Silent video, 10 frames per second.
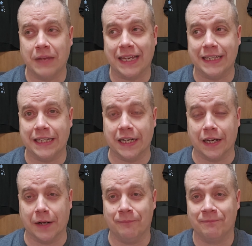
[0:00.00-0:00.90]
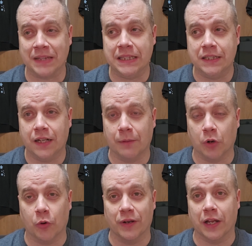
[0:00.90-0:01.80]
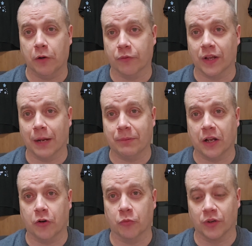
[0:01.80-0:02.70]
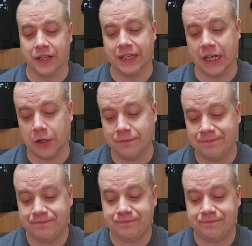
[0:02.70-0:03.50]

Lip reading: Yeah, I'm going to hell for that, but I don't really care.